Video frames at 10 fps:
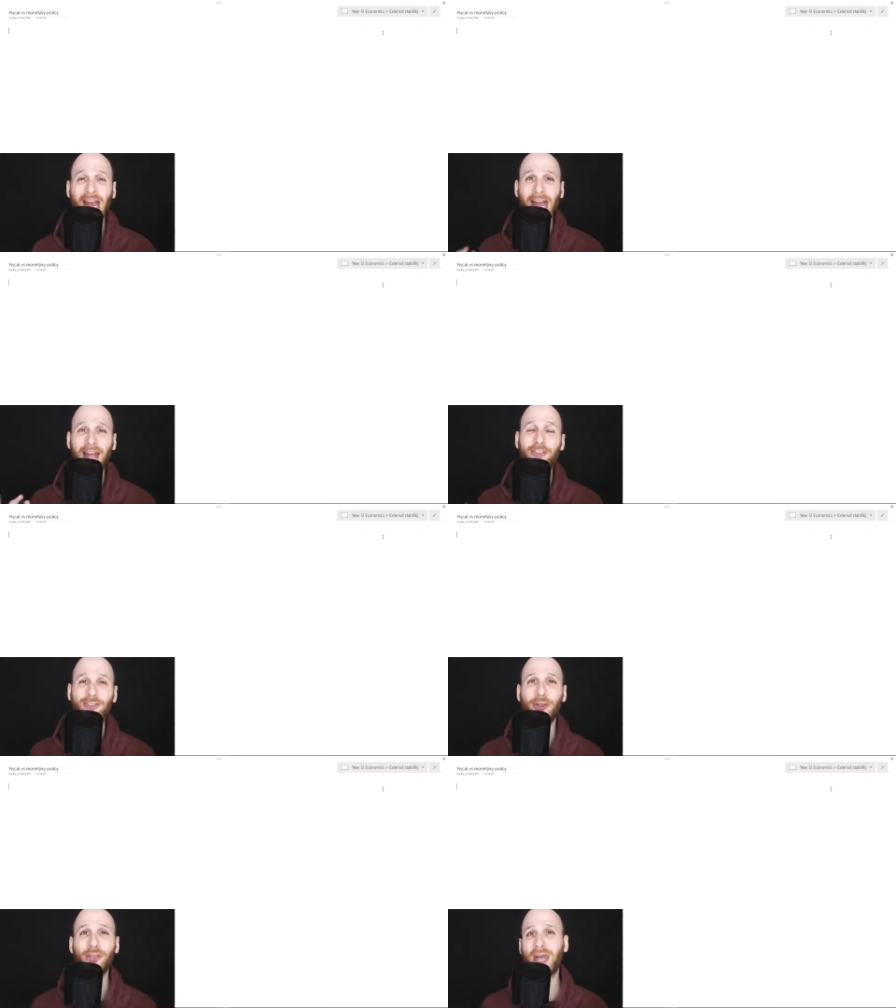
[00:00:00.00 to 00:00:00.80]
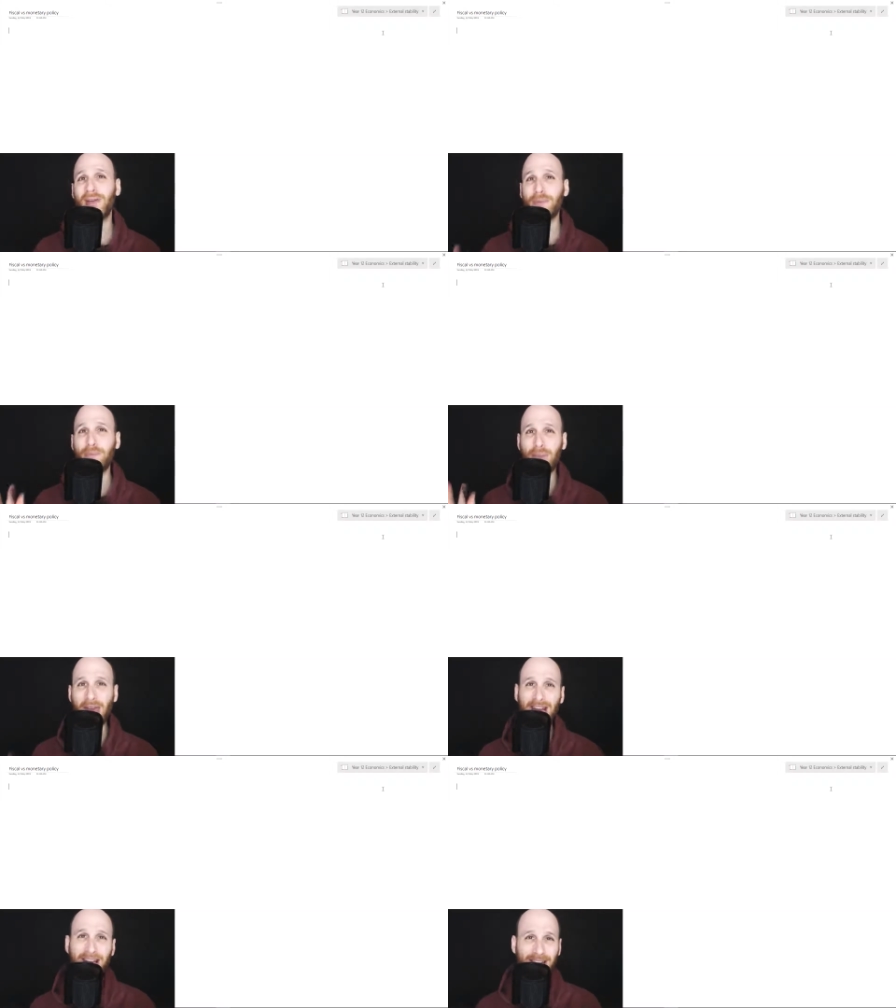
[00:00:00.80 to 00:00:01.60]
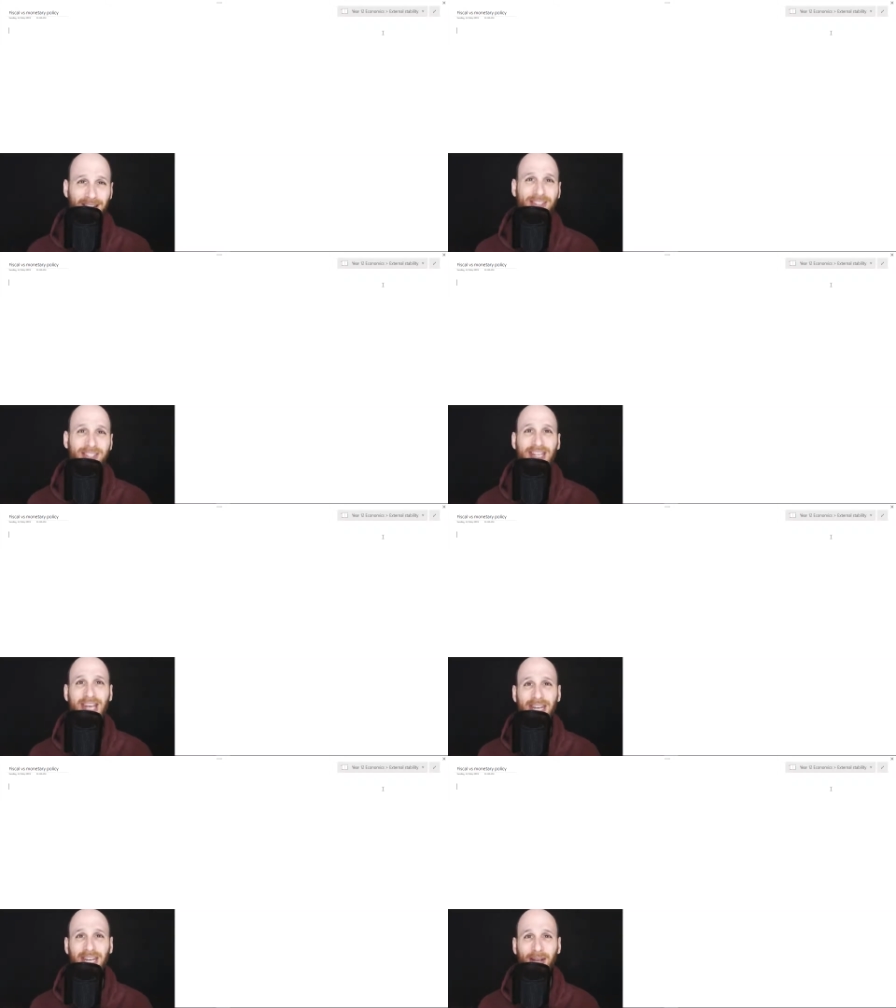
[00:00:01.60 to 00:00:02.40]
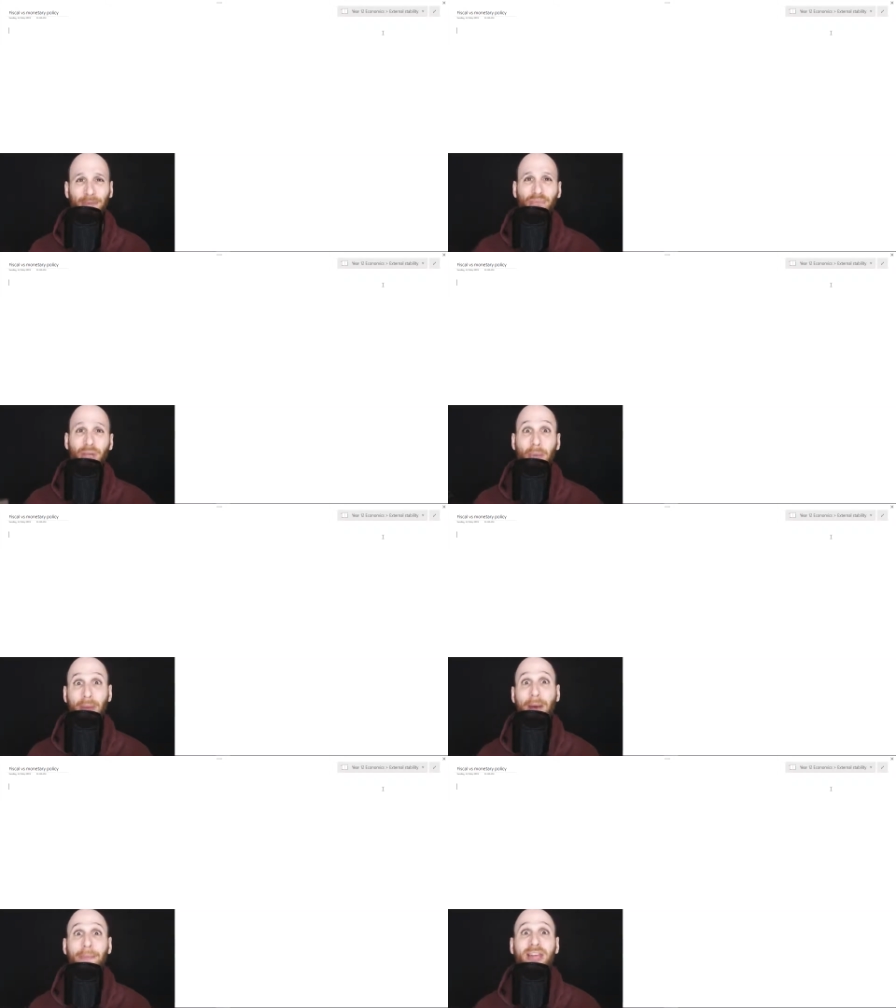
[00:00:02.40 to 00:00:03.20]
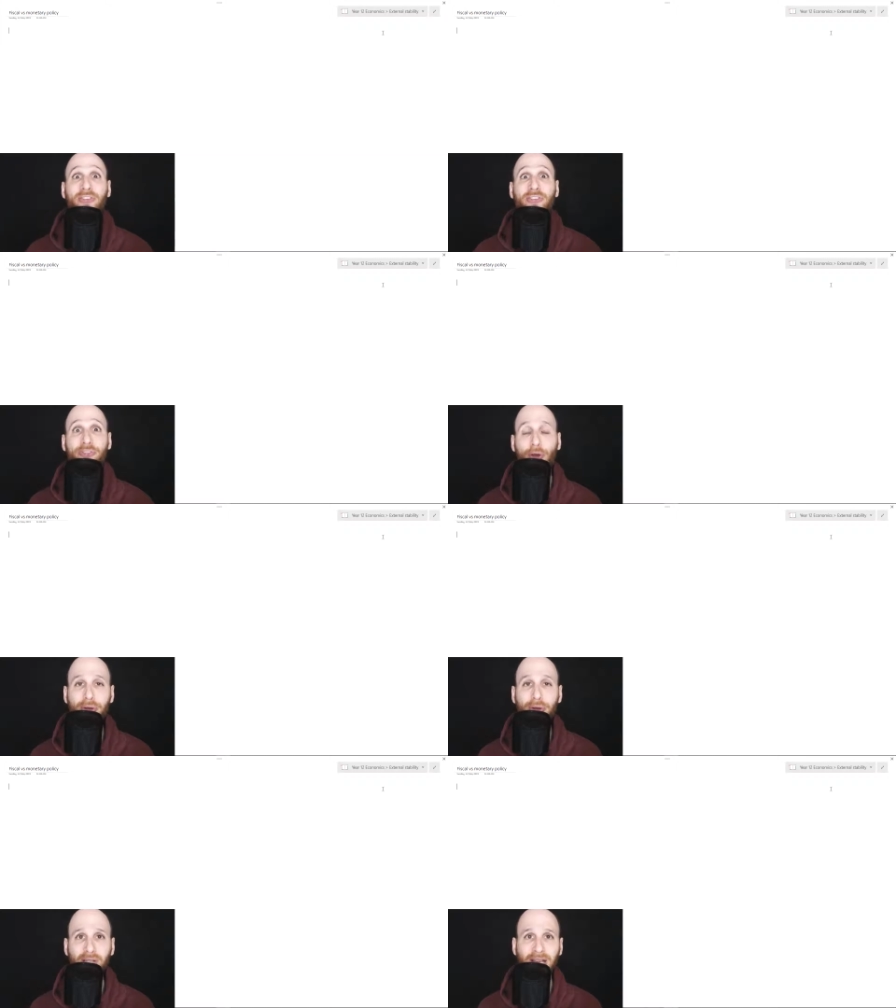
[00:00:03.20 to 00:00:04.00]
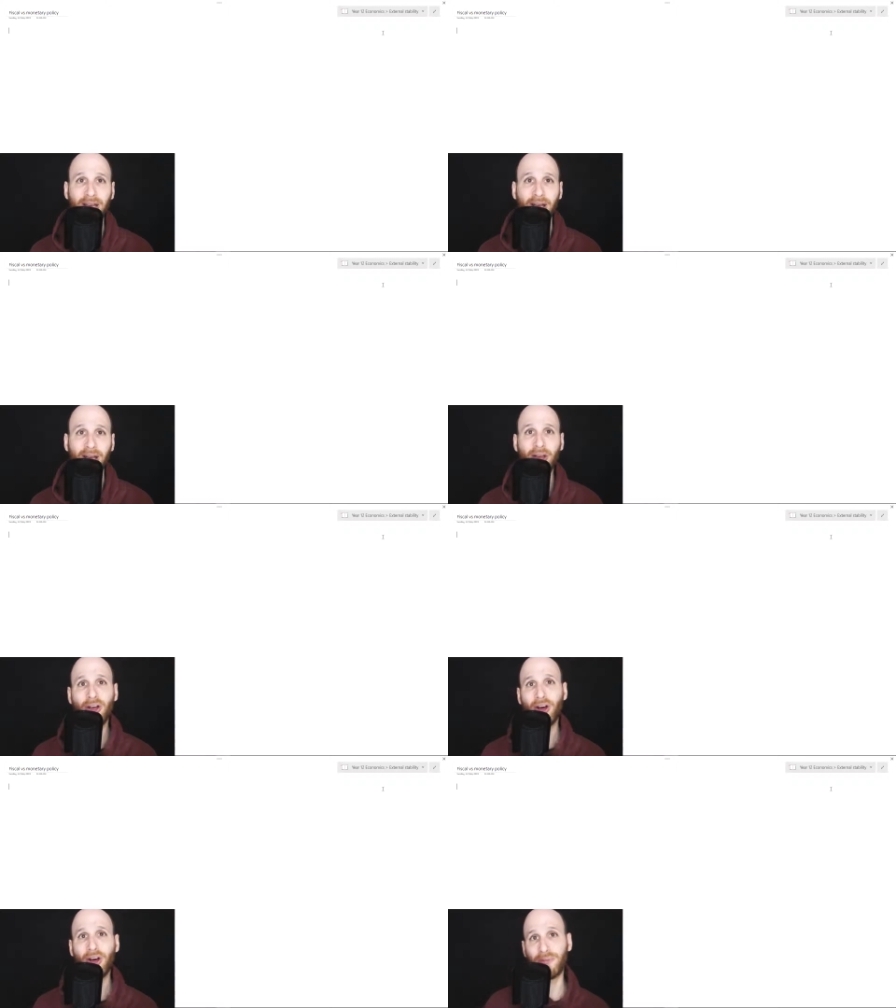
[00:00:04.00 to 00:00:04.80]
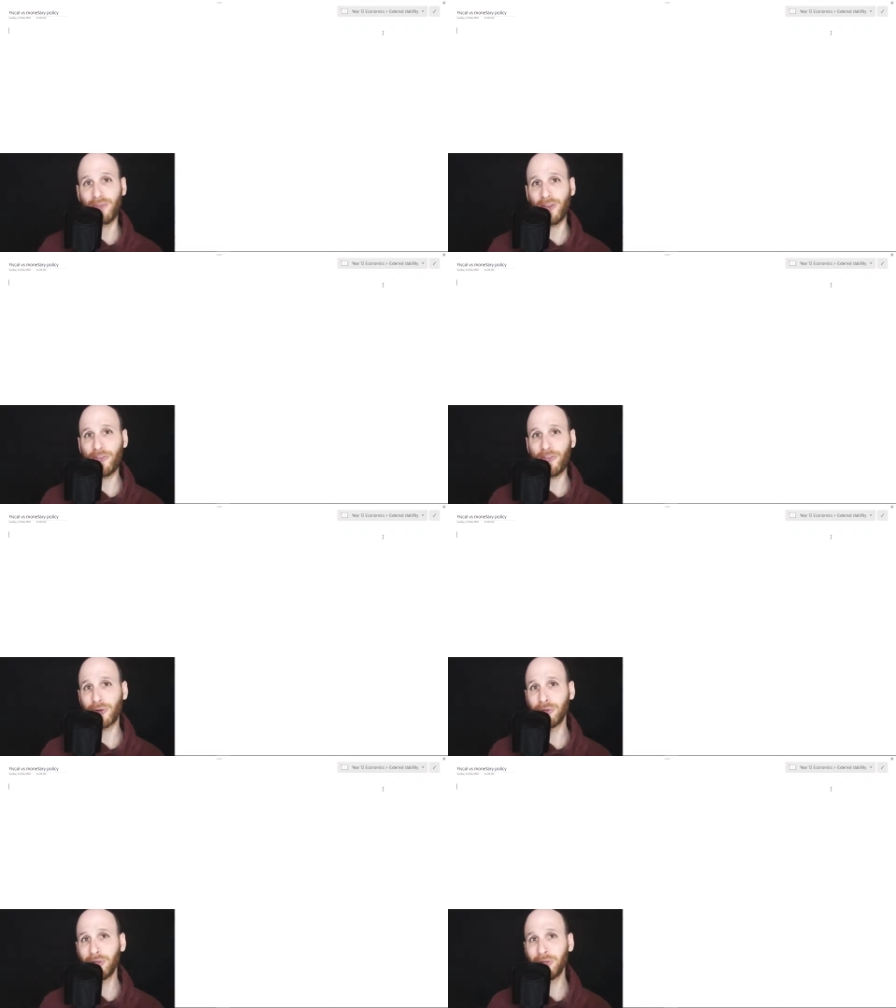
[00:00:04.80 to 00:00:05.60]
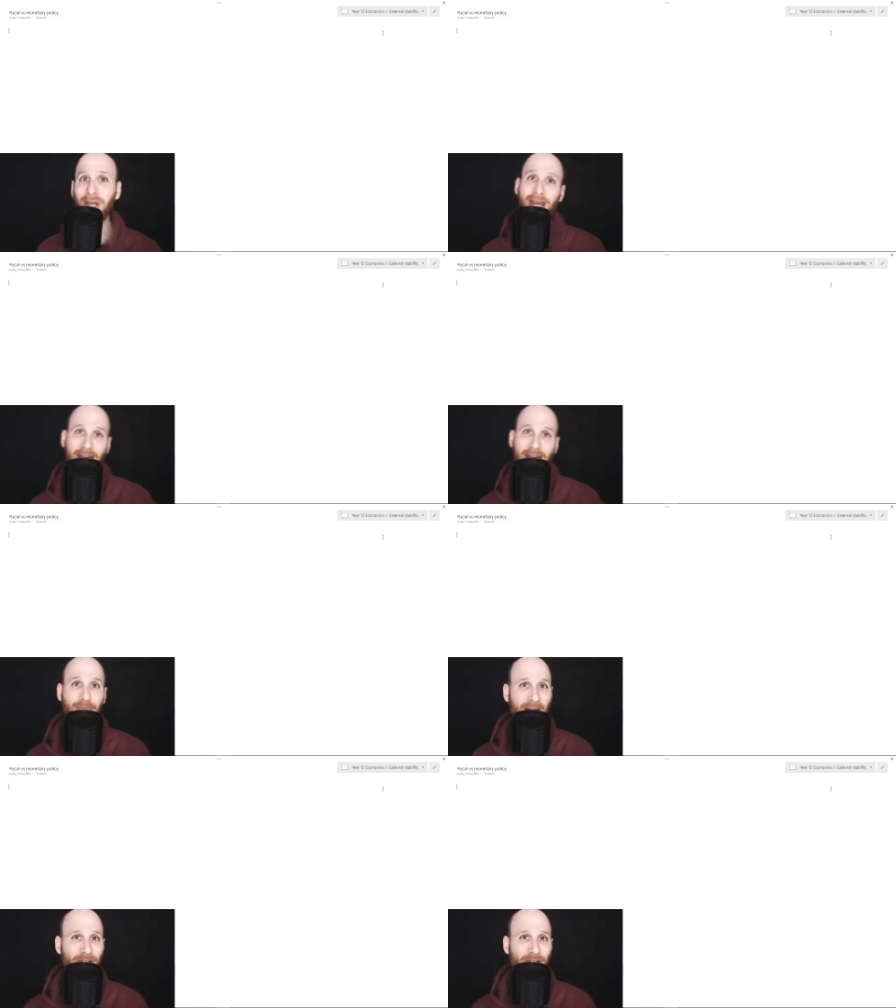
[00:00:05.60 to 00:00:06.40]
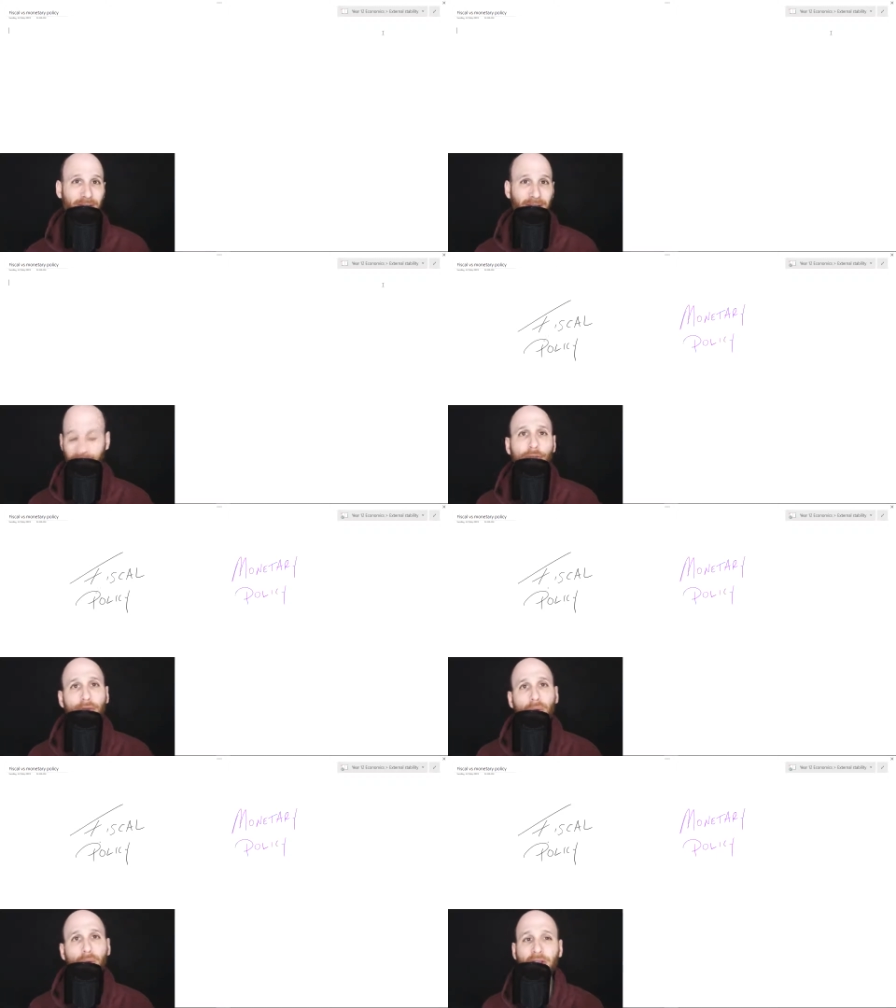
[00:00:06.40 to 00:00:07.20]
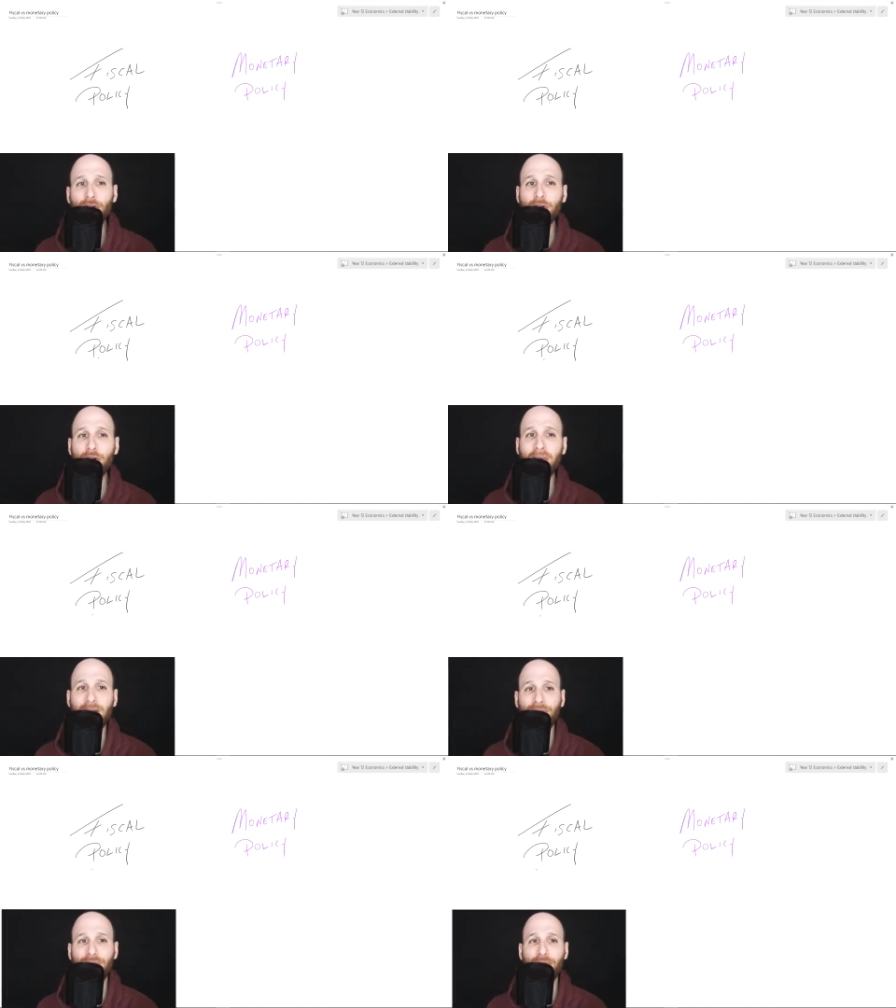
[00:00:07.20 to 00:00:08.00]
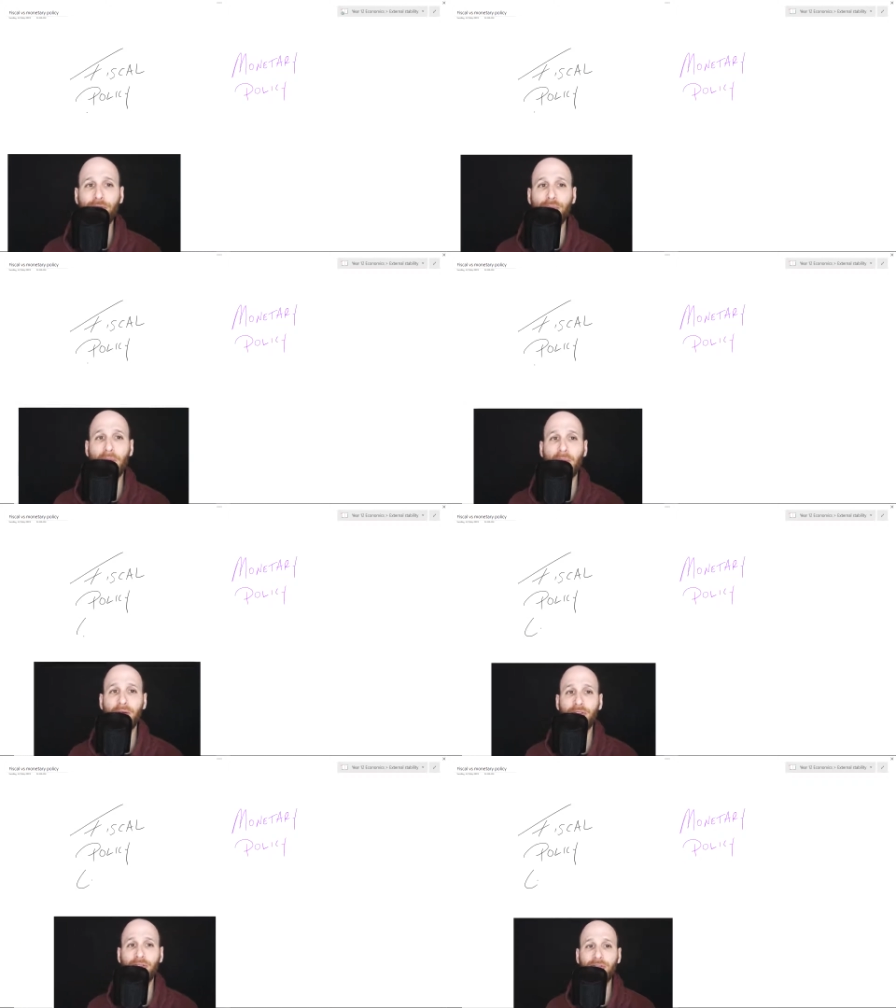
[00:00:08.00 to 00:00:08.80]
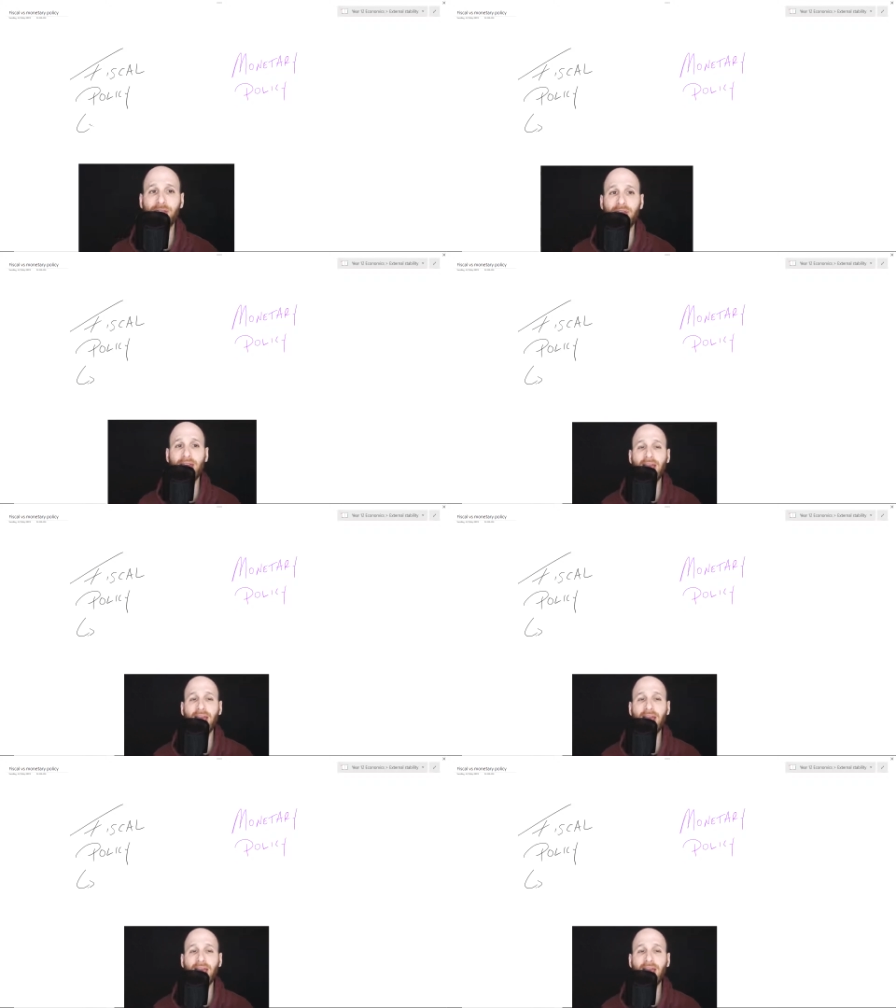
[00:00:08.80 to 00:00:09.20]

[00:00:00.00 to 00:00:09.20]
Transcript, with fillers: And so you'll have a better understanding about being so clear on fiscal and monetary. So when we talk about fiscal policy, the